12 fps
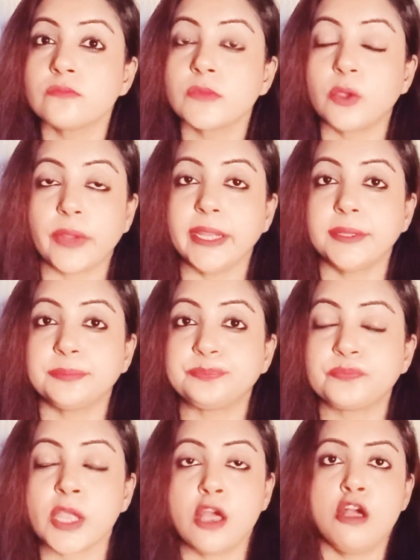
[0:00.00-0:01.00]
Right?
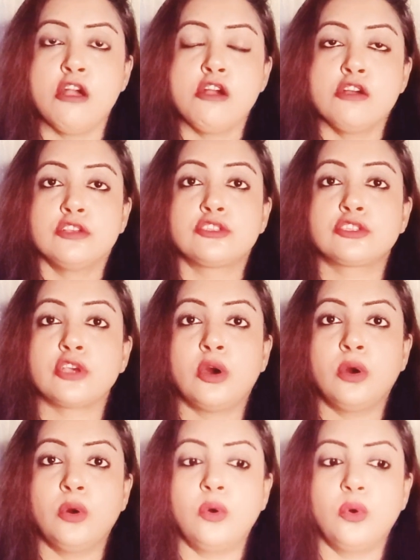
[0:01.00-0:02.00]

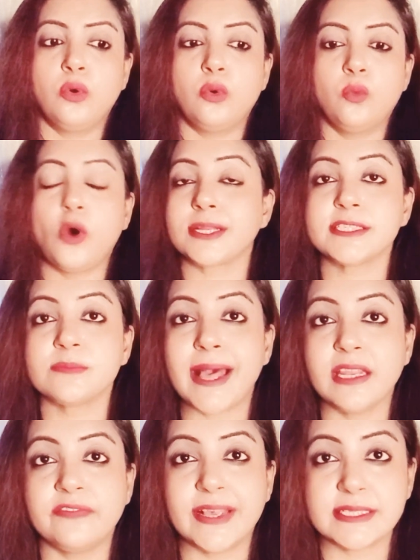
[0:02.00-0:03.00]
So what is
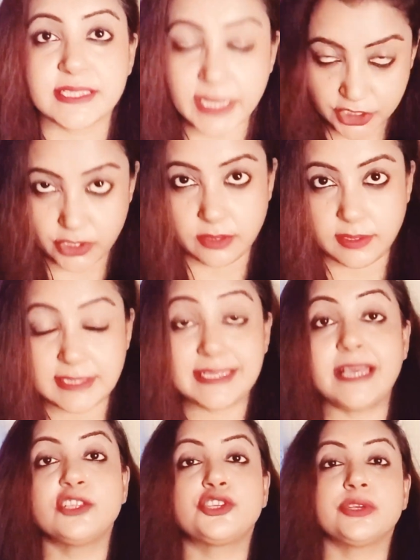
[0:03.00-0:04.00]
manifestation
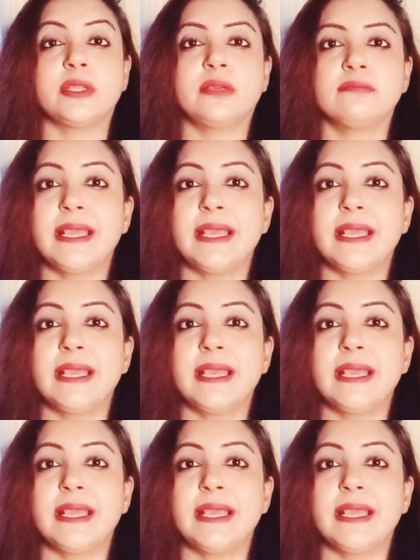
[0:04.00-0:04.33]
essentially?